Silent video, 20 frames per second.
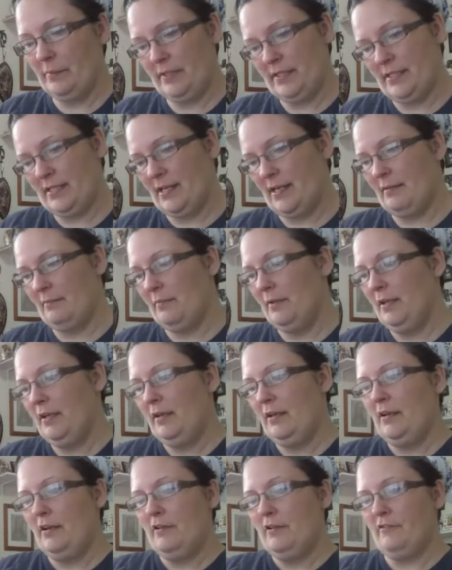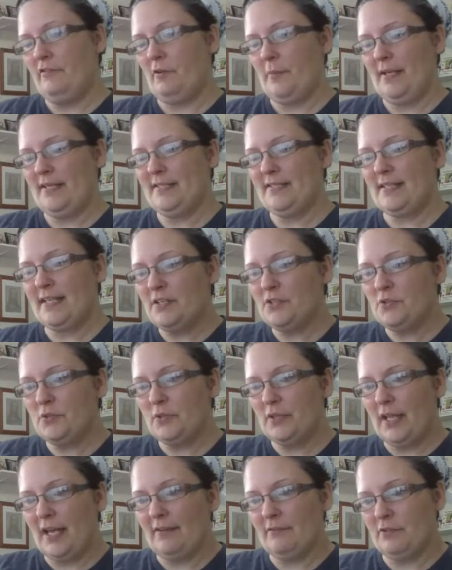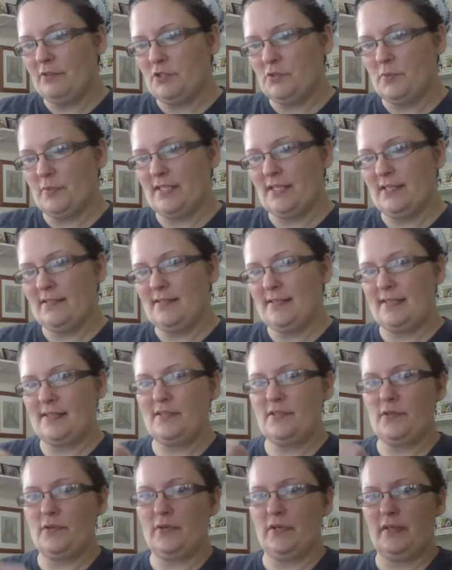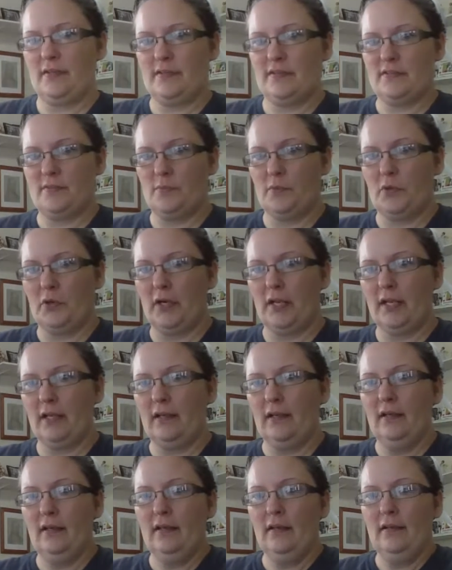up in time for my scheduled live, which was at 6:30 this morning.